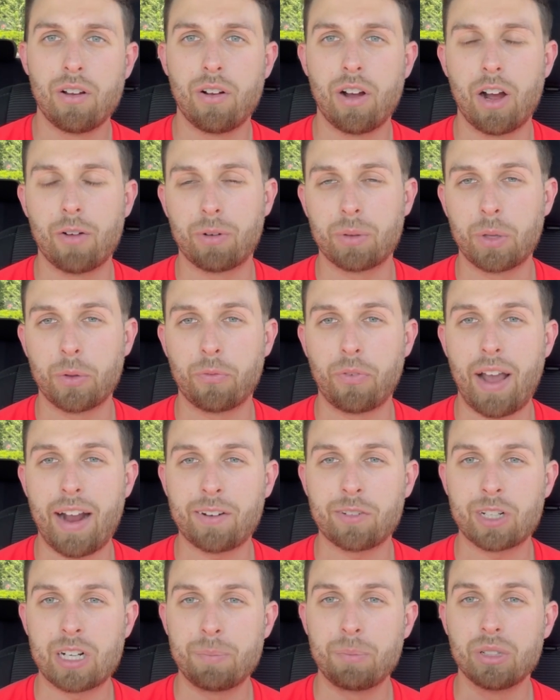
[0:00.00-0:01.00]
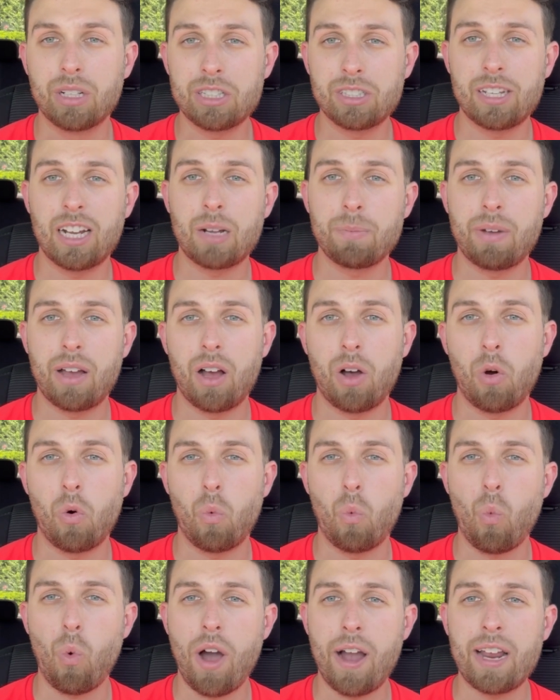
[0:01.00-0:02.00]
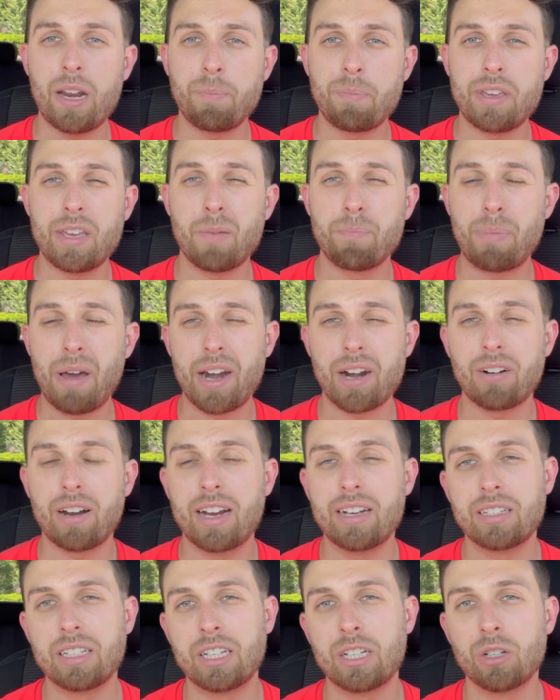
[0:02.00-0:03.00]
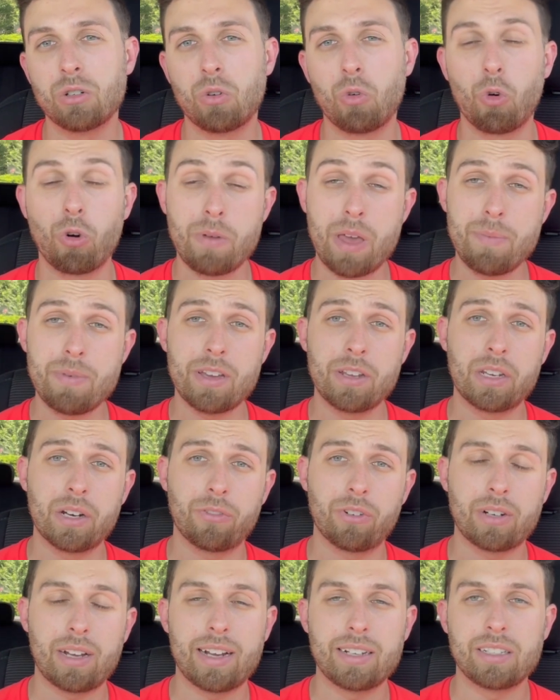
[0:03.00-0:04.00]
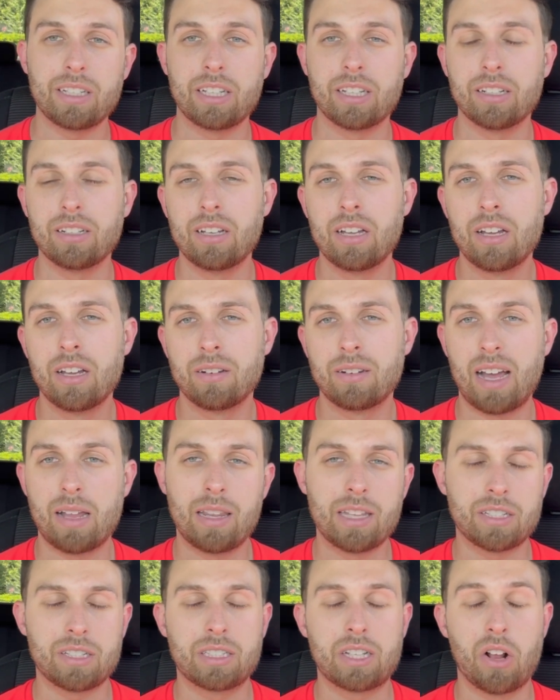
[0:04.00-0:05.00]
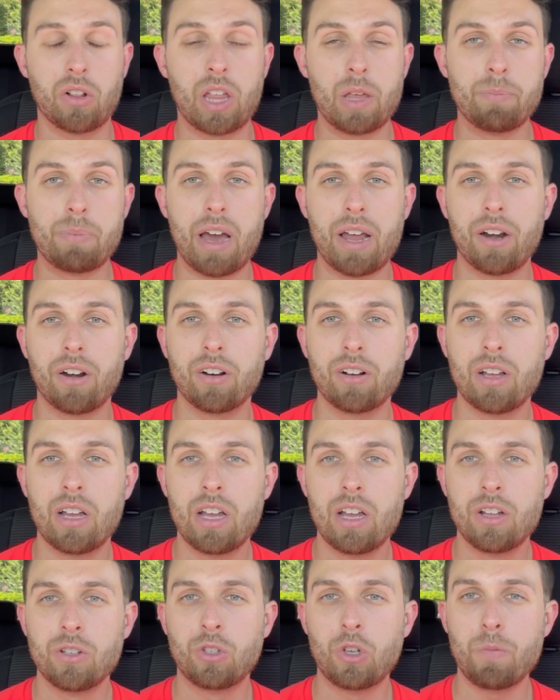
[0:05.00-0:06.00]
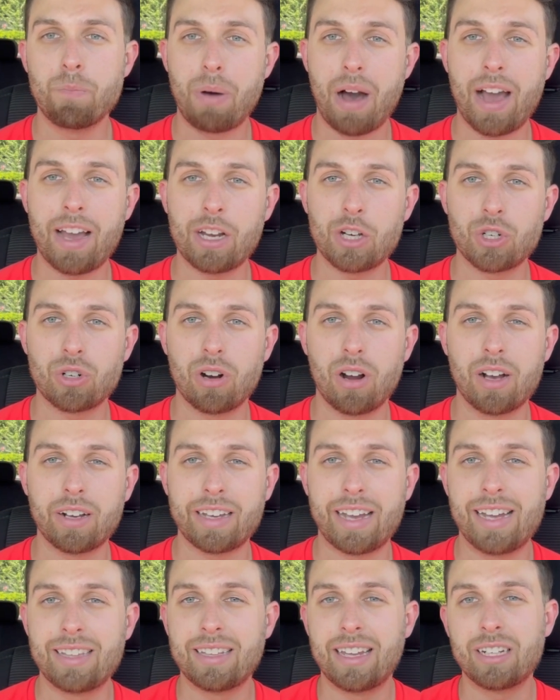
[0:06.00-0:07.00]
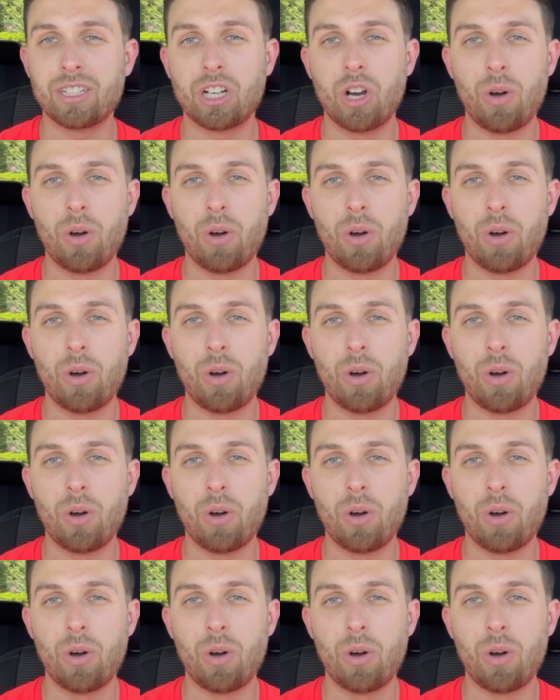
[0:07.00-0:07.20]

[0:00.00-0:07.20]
from the factory, but let's talk about why it'd be a better idea, or maybe a different idea, not necessarily better, to buy a truck and then go